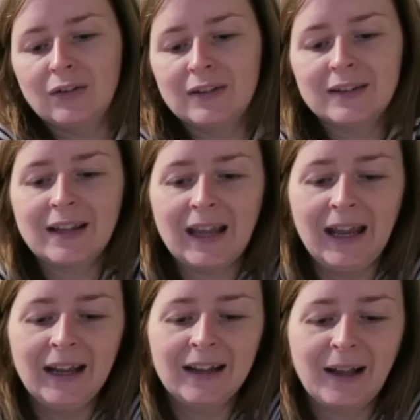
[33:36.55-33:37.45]
could see
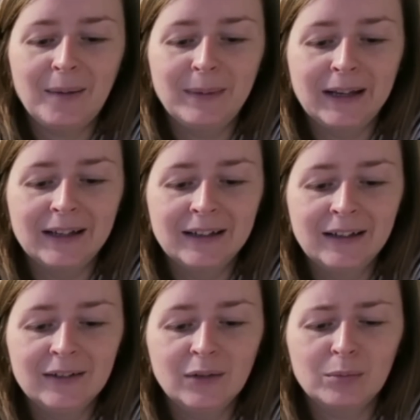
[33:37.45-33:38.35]
it coming,
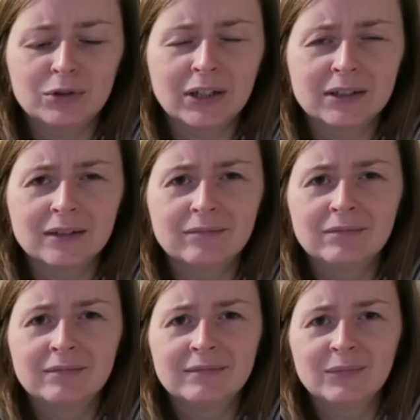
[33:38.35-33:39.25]
not projector,
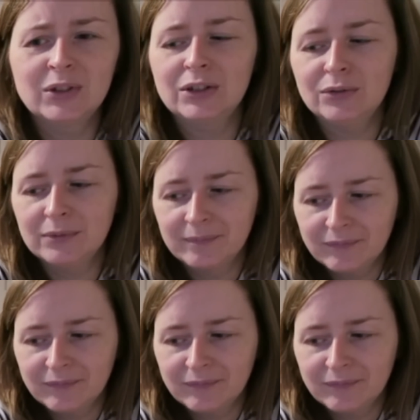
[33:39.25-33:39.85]
what's it called?